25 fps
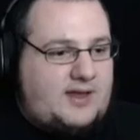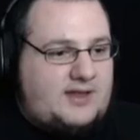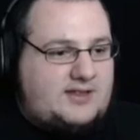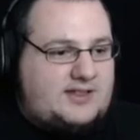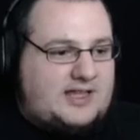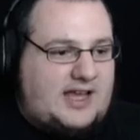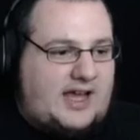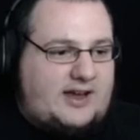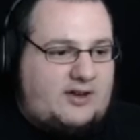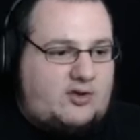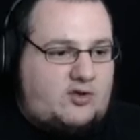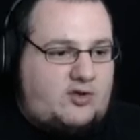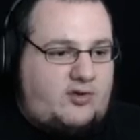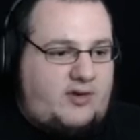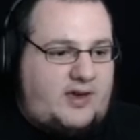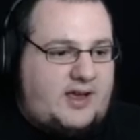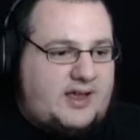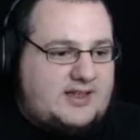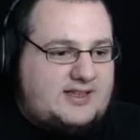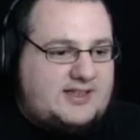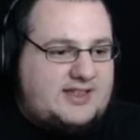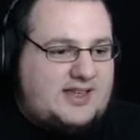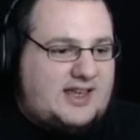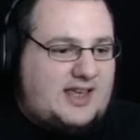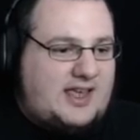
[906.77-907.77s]
Dad
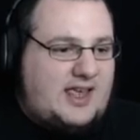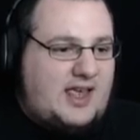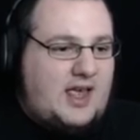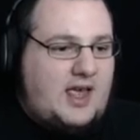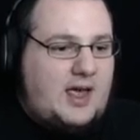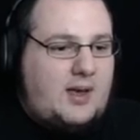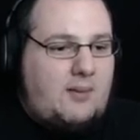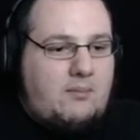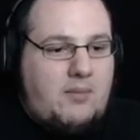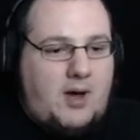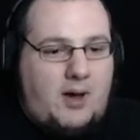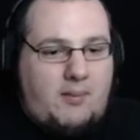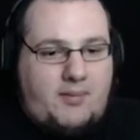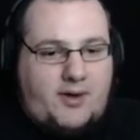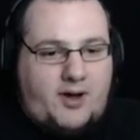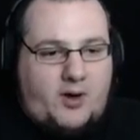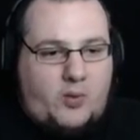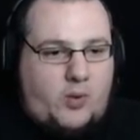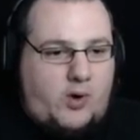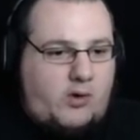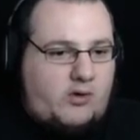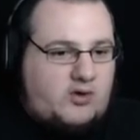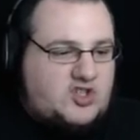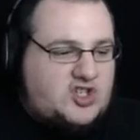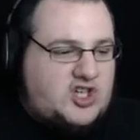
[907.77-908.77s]
crazy. Mum in a
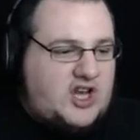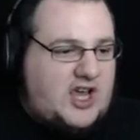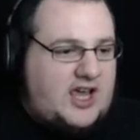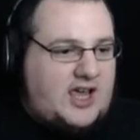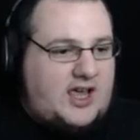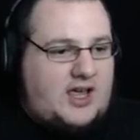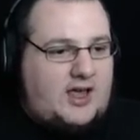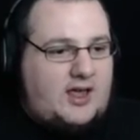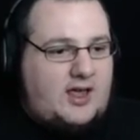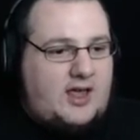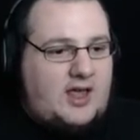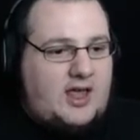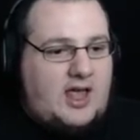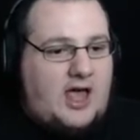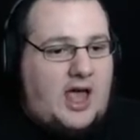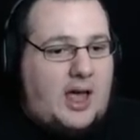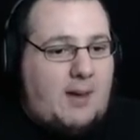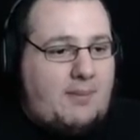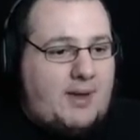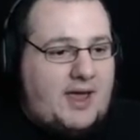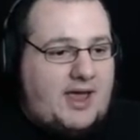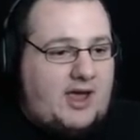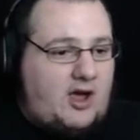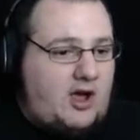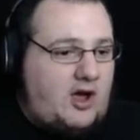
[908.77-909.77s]
wheelchair, a
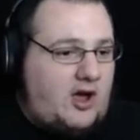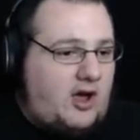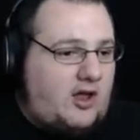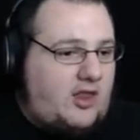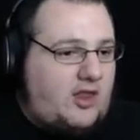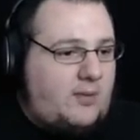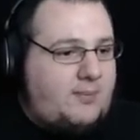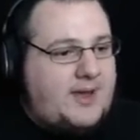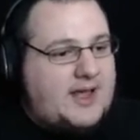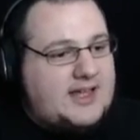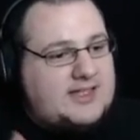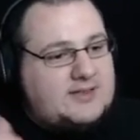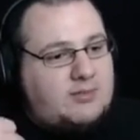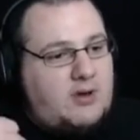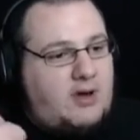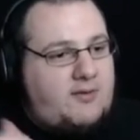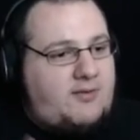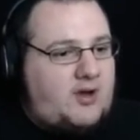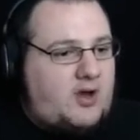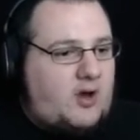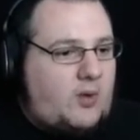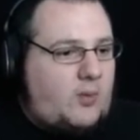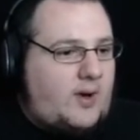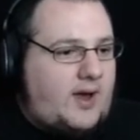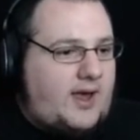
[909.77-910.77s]
bit hurt. The bed's
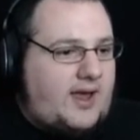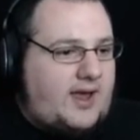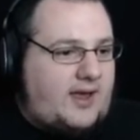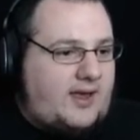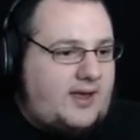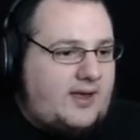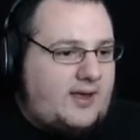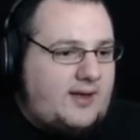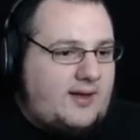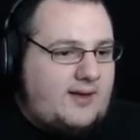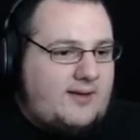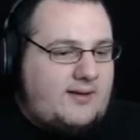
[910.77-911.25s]
moving away.